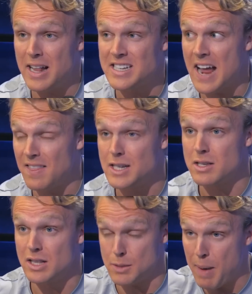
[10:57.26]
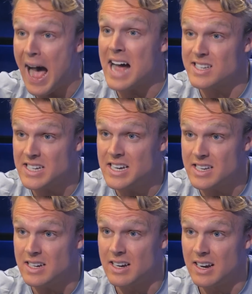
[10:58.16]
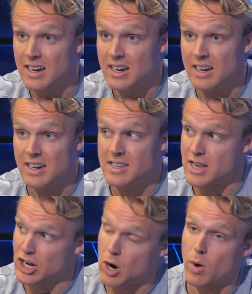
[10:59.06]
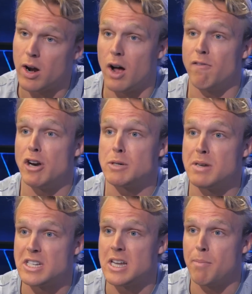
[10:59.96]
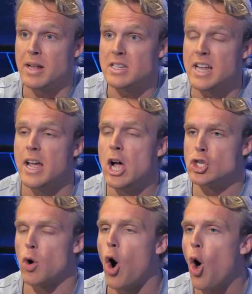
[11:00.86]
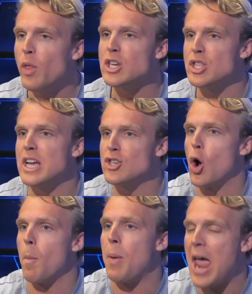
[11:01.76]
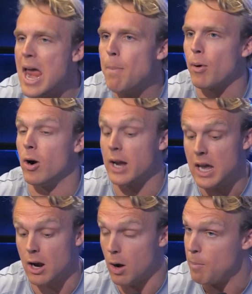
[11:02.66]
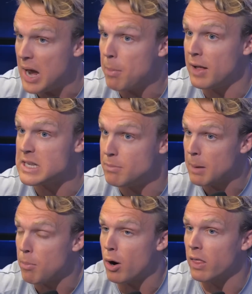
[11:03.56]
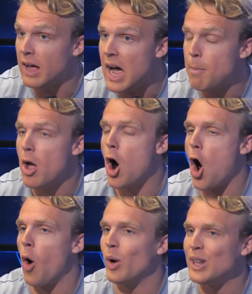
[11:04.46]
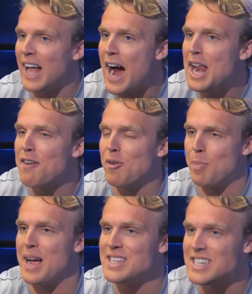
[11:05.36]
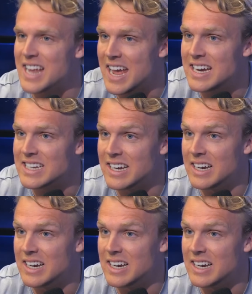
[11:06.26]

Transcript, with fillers: State this, this past season. He said, you know what? Unfinished business at Penn State. So all these things on paper, again, on paper, that's a part of the hype, are aligning for Penn State